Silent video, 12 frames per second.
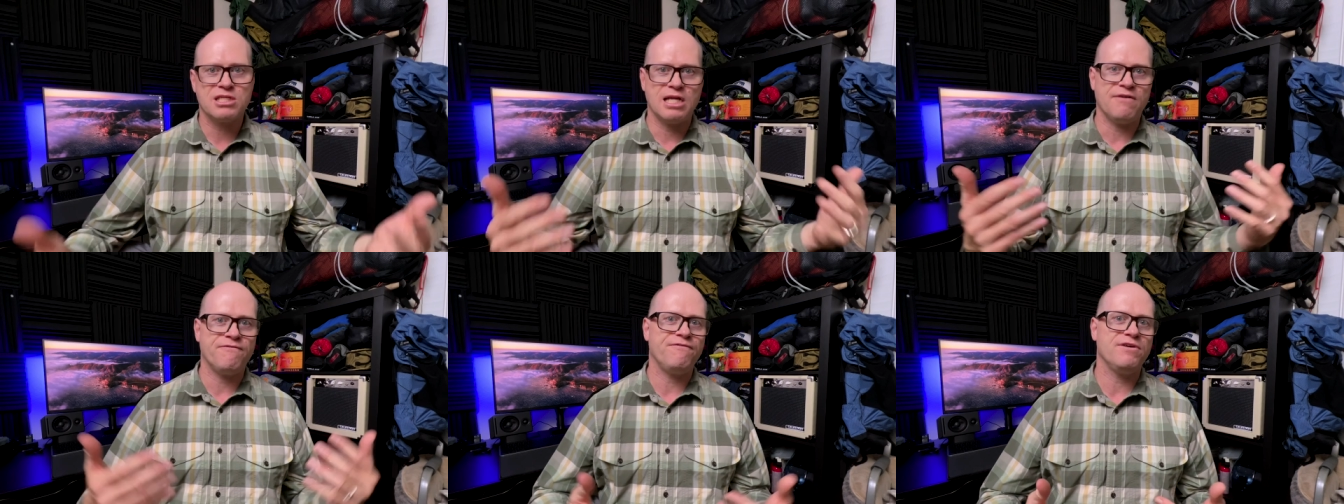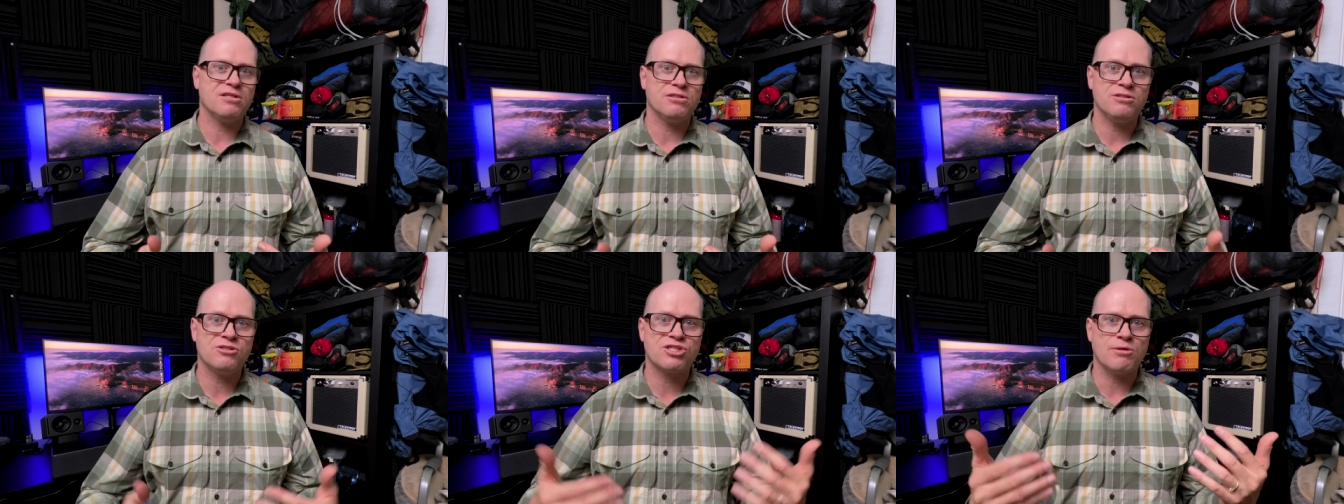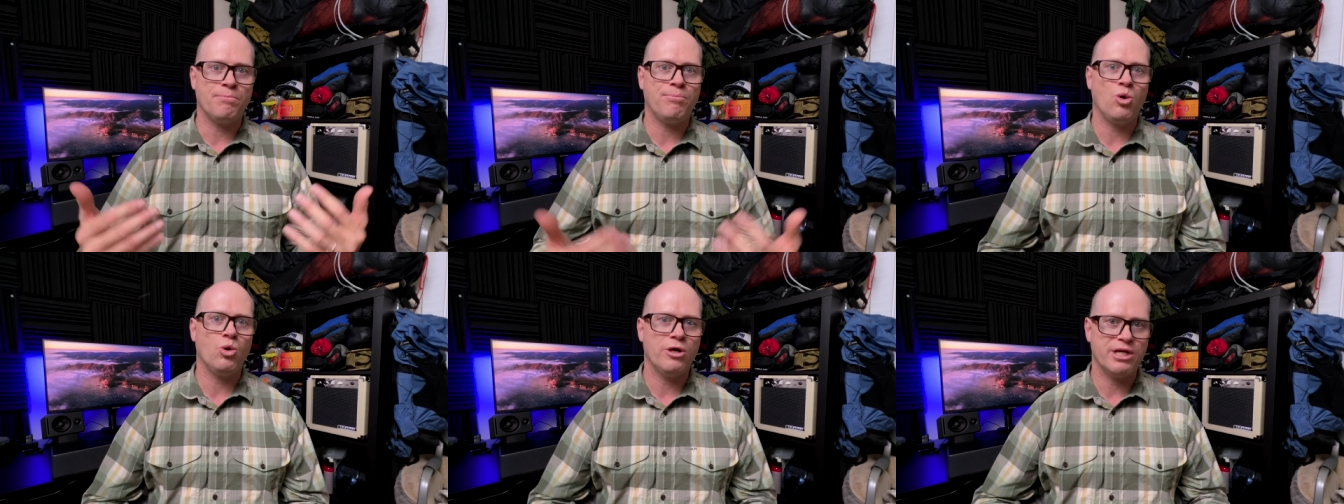and I feel
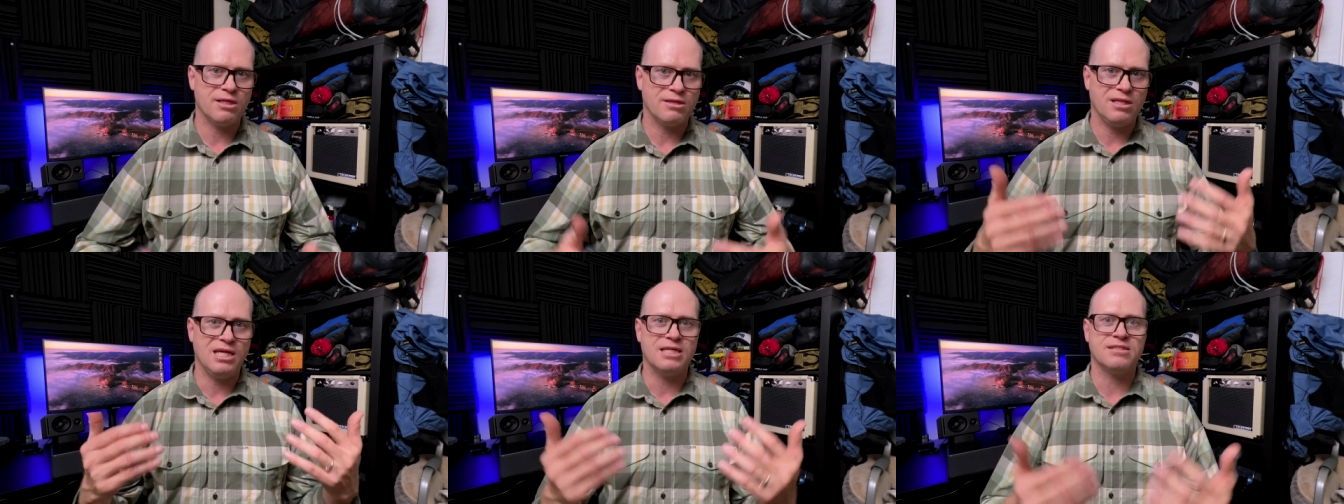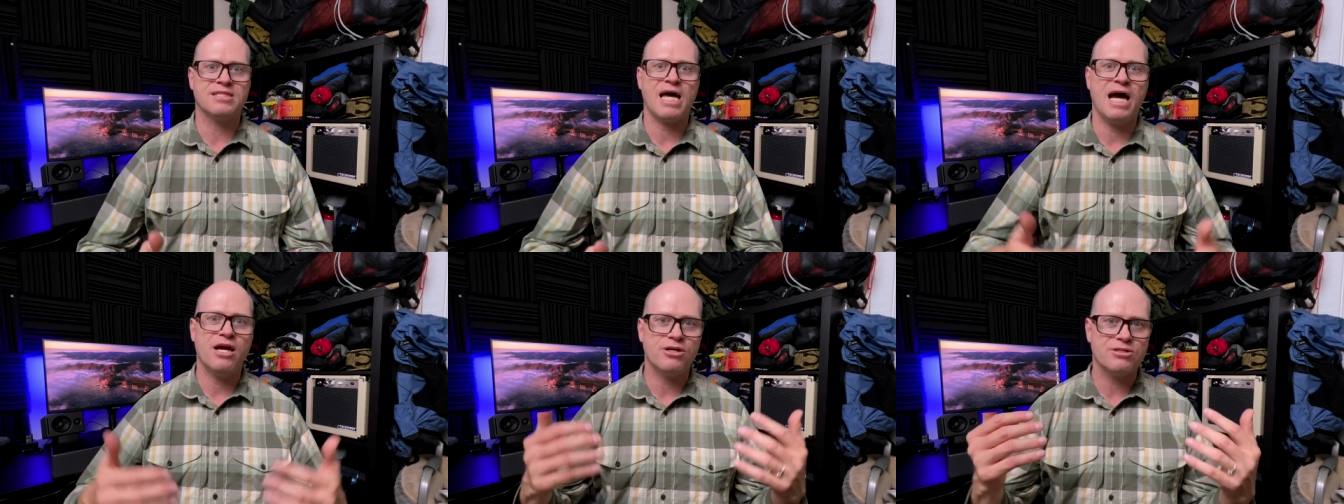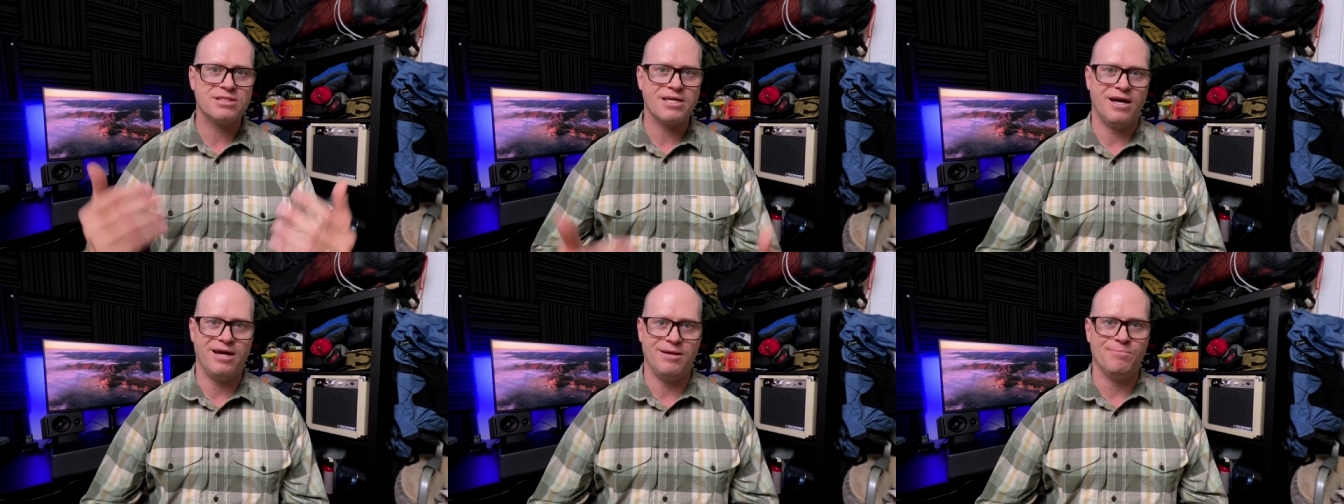supported the entire
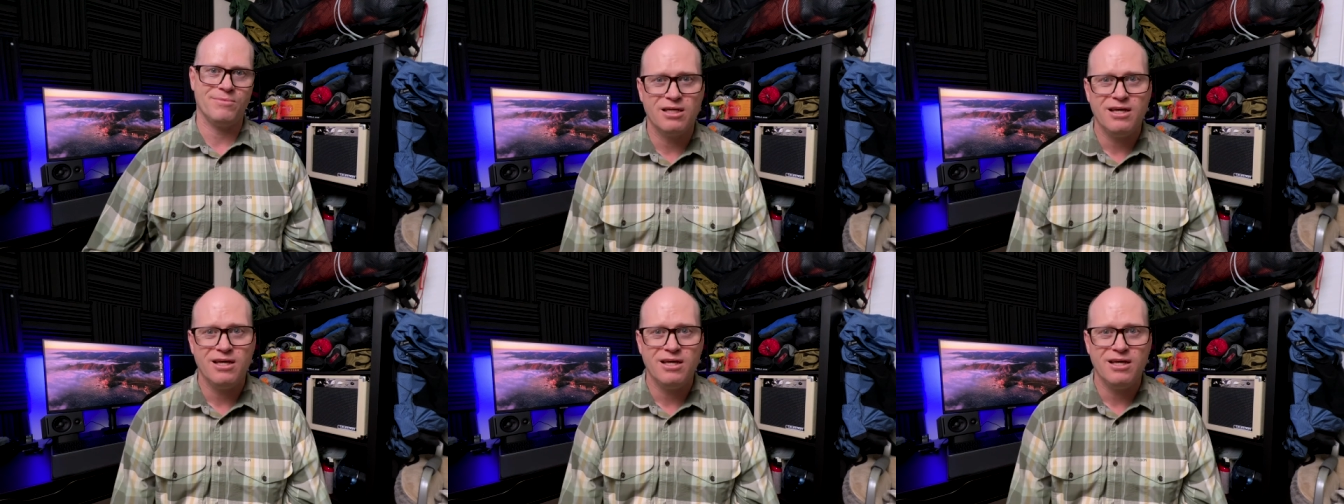time.